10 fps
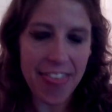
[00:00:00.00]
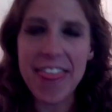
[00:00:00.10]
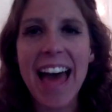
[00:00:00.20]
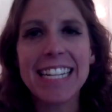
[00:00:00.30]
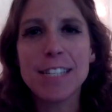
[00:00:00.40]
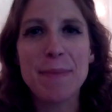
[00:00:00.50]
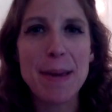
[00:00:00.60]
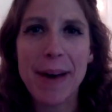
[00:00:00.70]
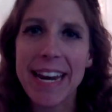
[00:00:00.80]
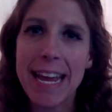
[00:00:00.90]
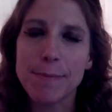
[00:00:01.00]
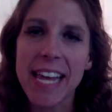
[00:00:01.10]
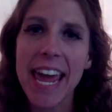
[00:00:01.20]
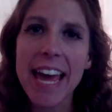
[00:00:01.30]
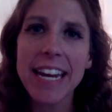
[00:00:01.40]
That is me. My name's
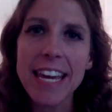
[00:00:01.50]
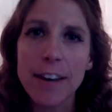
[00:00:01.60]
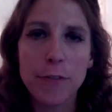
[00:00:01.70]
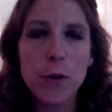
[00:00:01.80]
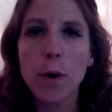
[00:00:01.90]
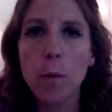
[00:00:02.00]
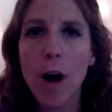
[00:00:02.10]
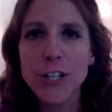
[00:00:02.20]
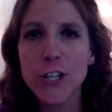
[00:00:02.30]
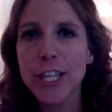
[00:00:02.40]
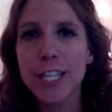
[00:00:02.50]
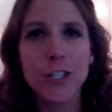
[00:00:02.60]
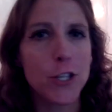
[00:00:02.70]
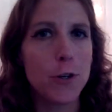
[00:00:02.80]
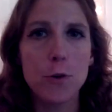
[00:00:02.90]
Annie. If you are watching
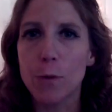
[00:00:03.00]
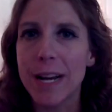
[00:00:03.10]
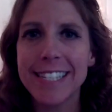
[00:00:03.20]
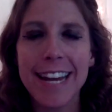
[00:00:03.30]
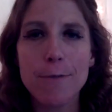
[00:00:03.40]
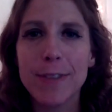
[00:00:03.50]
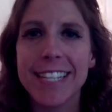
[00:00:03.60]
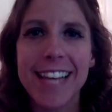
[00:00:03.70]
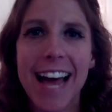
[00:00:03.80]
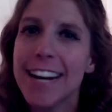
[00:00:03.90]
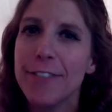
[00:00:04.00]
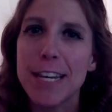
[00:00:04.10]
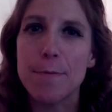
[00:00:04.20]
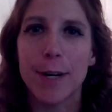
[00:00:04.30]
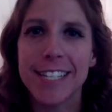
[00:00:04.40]
this, you resonate with the sign of
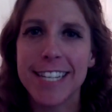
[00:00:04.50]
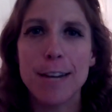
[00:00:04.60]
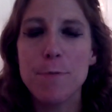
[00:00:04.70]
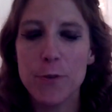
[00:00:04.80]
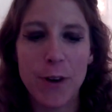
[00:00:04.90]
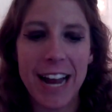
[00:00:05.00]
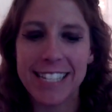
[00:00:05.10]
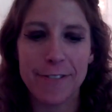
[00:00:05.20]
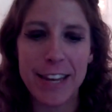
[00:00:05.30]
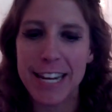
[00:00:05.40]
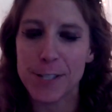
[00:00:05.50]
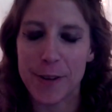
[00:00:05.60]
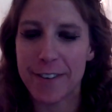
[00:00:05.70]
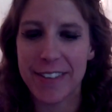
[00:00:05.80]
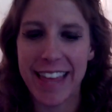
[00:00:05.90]
Libra, sun, moon, rising, Venus,
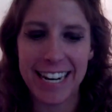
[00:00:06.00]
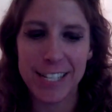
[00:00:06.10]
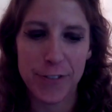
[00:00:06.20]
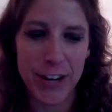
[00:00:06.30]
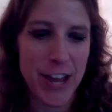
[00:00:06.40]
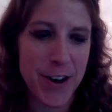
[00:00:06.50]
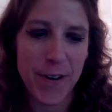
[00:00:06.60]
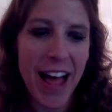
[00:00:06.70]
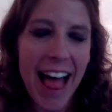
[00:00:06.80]
whatever that is for you.